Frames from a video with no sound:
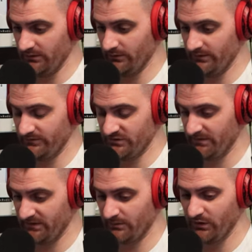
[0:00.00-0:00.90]
know
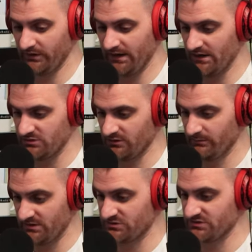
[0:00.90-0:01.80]
something completely natural, a
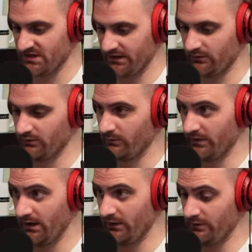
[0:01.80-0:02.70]
menstrual cycle or
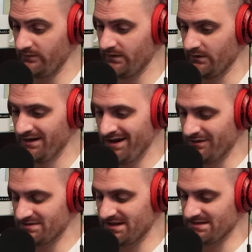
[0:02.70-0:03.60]
whatnot, or even
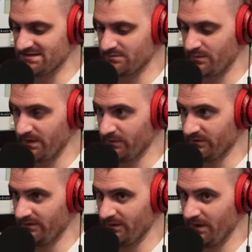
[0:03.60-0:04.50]
there's cases where people
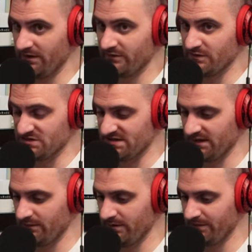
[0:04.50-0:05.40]
develop iron deficiency
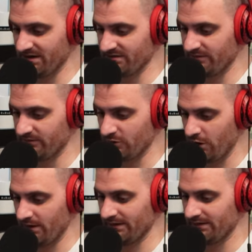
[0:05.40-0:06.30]
anemia because of
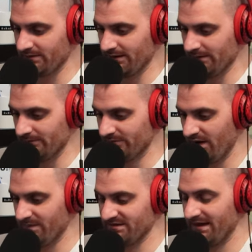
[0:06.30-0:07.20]
chronic um,
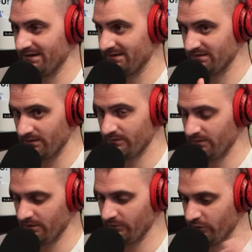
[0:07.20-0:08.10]
epistaxis, the
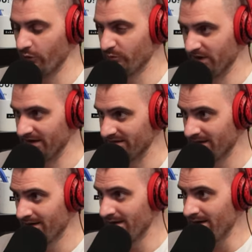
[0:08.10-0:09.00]
you know nosebleeds,
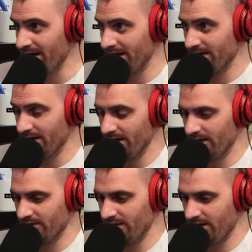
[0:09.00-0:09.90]
and
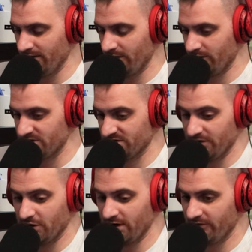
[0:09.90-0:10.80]
uh, it, they're
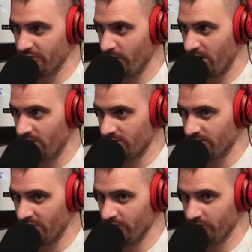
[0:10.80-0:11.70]
severe enough to where
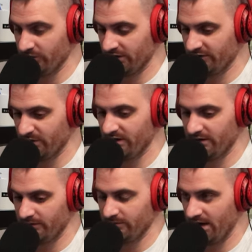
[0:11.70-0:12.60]
they're losing enough blood
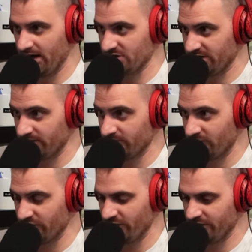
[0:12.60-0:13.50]
that actually
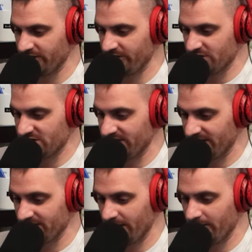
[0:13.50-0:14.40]
results in
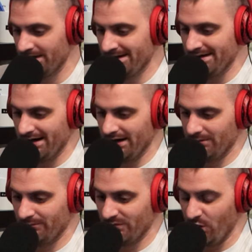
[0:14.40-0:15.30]
deficiency. So,
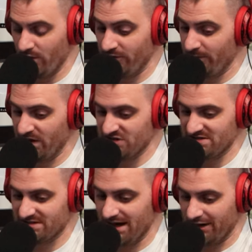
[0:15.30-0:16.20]
um, or if a
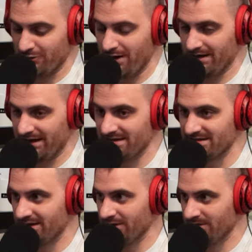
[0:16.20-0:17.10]
patient's got chronic
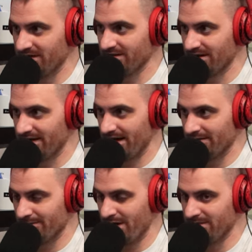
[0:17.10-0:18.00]
NSAID use, things like
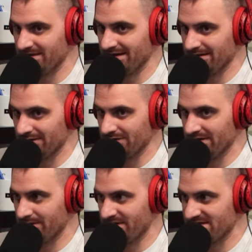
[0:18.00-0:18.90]
that, maybe dig a little
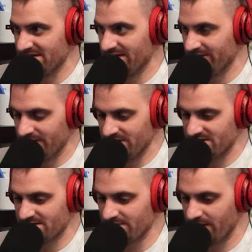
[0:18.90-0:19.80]
deeper to see if
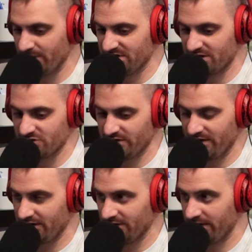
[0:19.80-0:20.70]
there's a potential
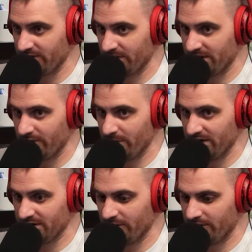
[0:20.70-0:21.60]
that they could have some kind of a
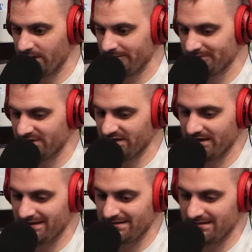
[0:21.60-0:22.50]
bleed going on, because
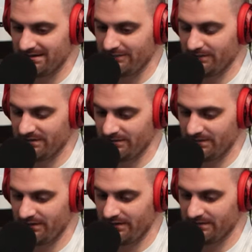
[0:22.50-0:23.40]
mm -hmm. that's definitely
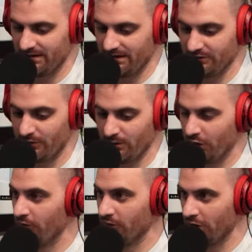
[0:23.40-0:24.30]
something that uh, you don't
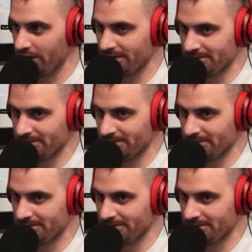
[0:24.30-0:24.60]
want to overlook.